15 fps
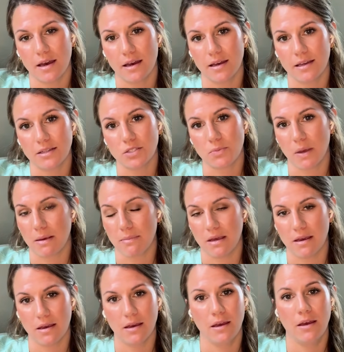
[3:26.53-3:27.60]
each
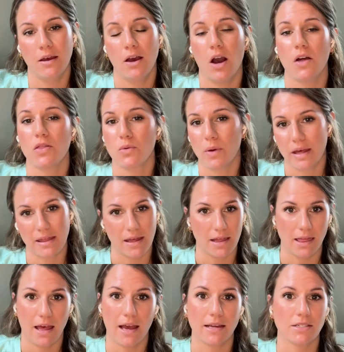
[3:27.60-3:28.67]
baby on the way they
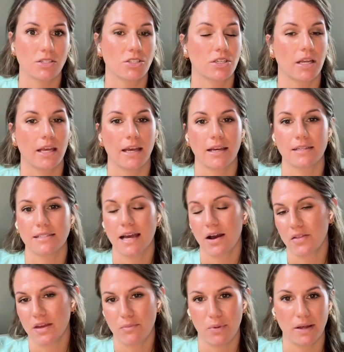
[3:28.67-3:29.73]
latch and how
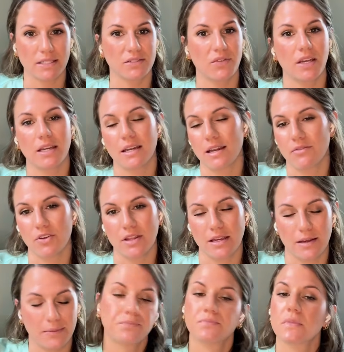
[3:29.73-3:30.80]
they breastfeed and
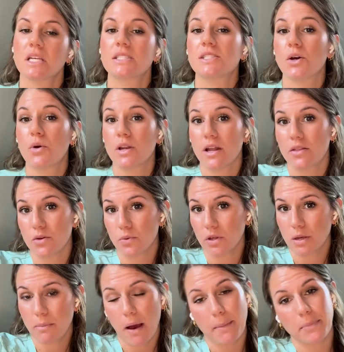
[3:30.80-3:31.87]
everything. So another really
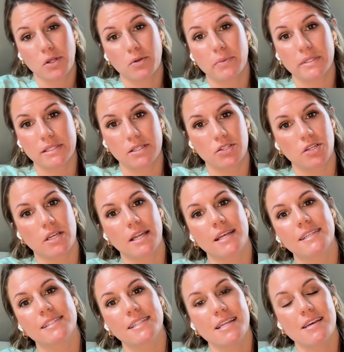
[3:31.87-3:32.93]
popular position
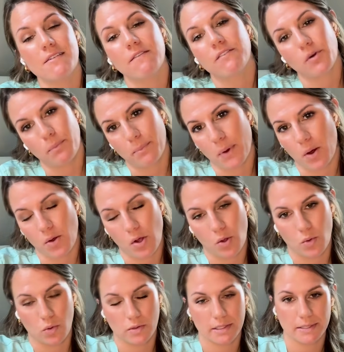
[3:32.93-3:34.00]
is the football
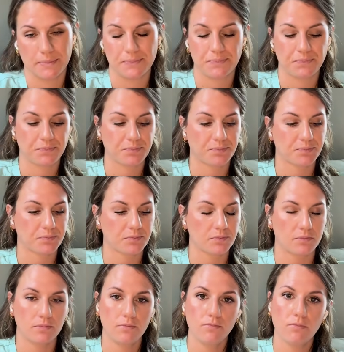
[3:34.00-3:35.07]
hold.
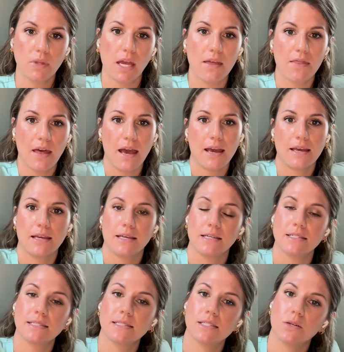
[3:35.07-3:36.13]
And that
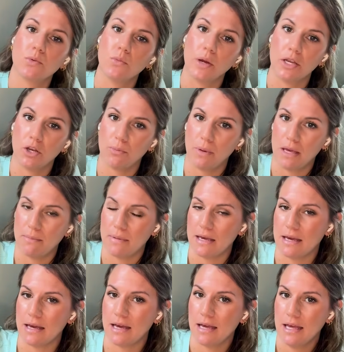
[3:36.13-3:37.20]
is when your
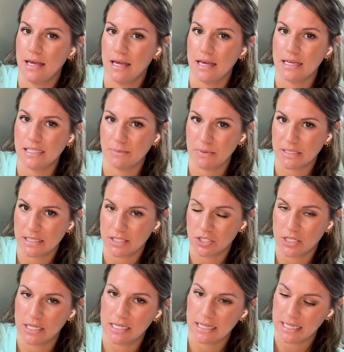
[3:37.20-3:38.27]
baby is
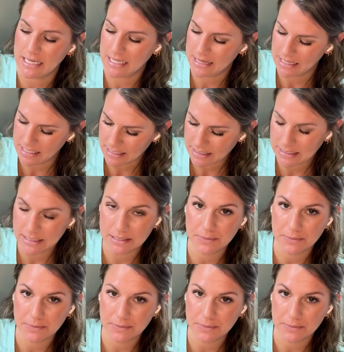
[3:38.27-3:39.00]
positioned like this,